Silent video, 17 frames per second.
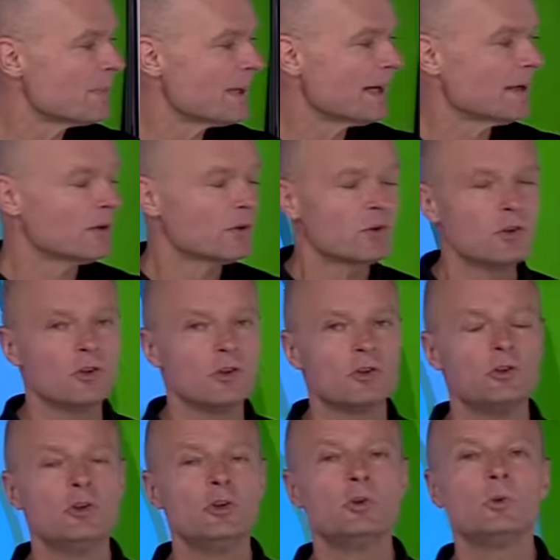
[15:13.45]
about
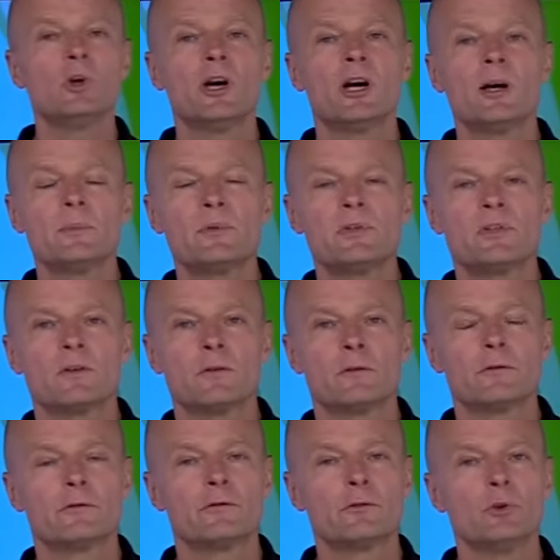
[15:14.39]
2 cups
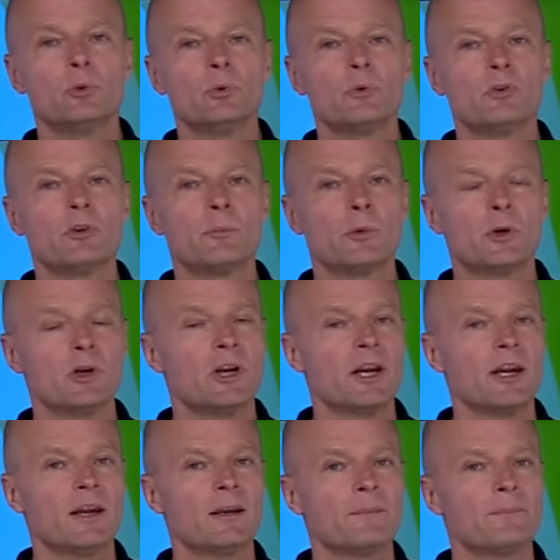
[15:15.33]
of fruit per
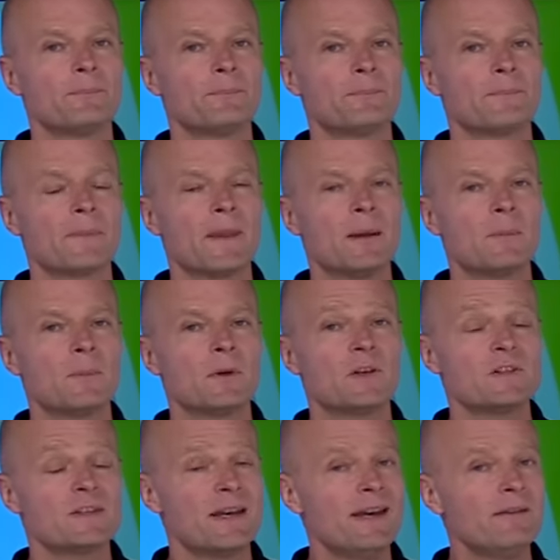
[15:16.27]
day,
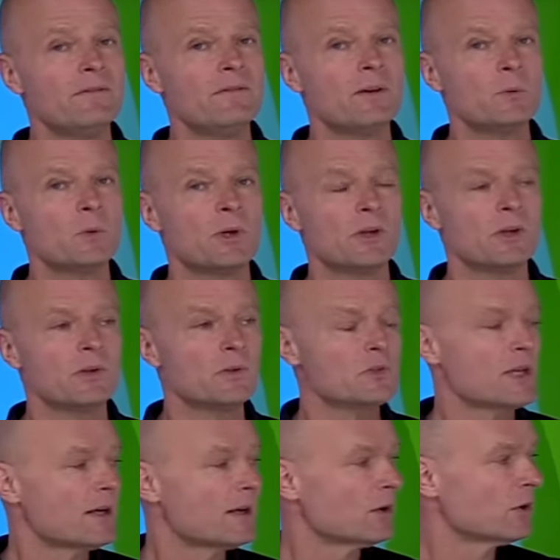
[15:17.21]
because everyone
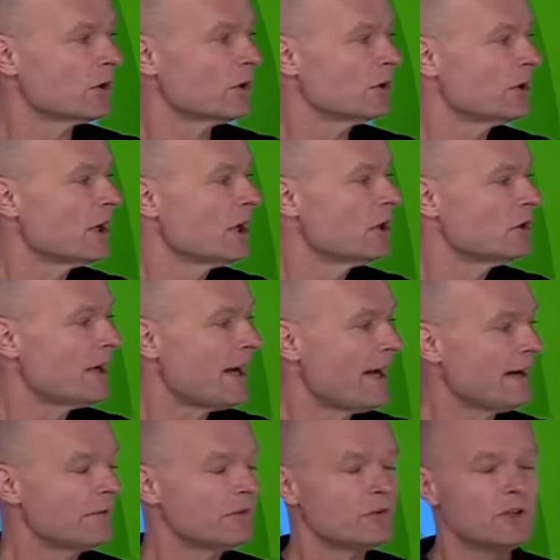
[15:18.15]
knows how good you
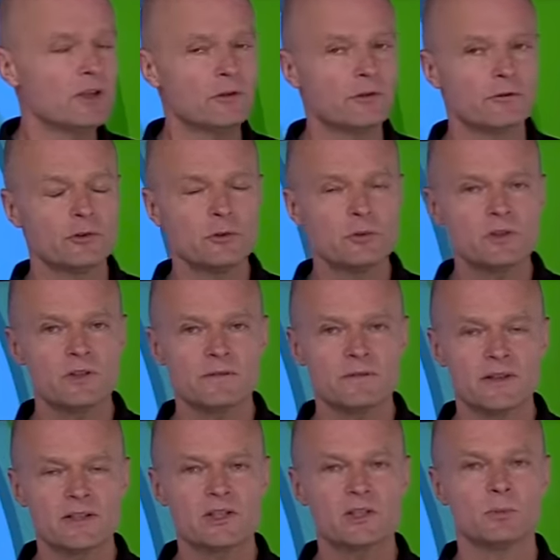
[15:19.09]
have to eat fruits and
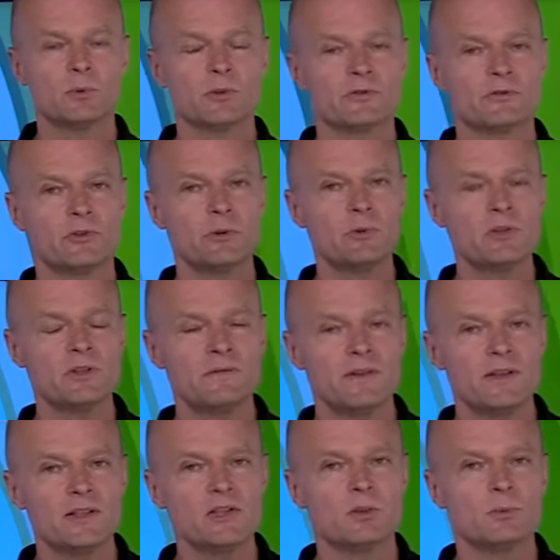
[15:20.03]
vegetables, fruits and
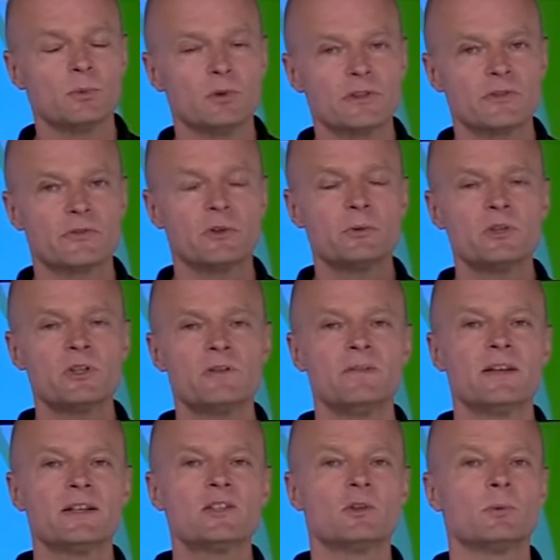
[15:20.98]
vegetables, fruits
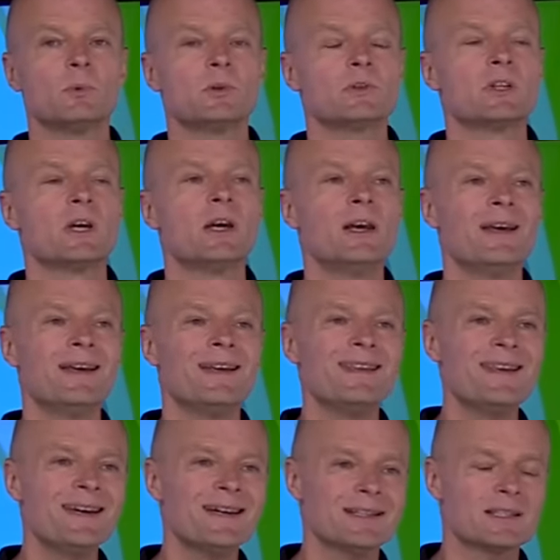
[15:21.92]
and vegetables.
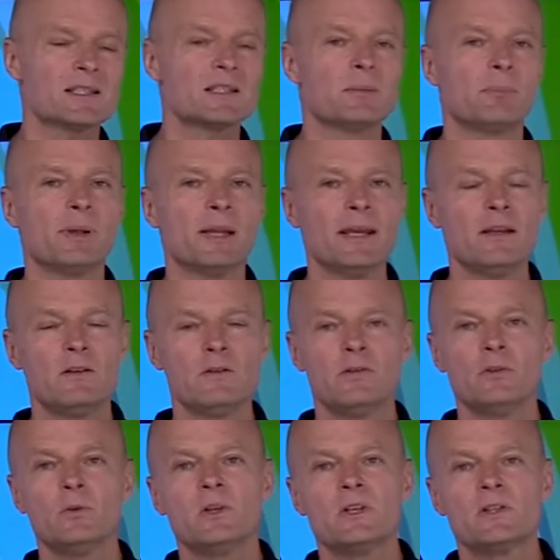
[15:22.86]
Yes, plant
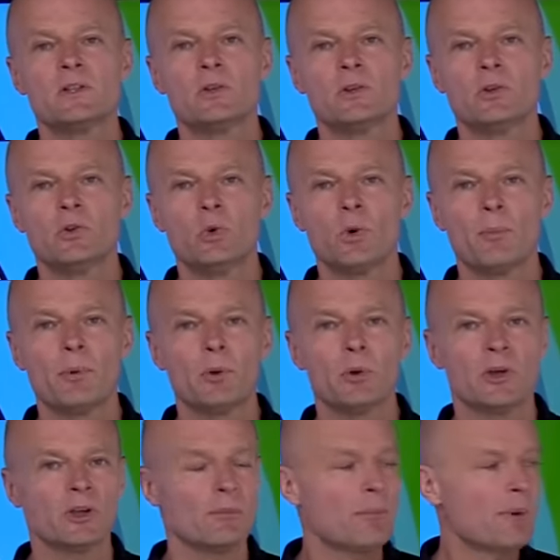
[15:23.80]
food is good to a
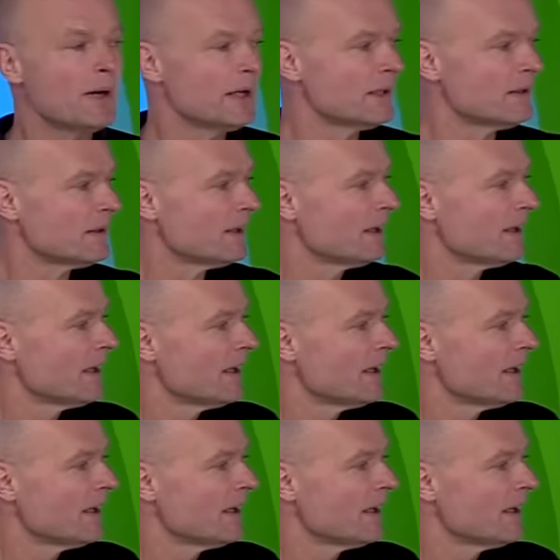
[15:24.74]
point, but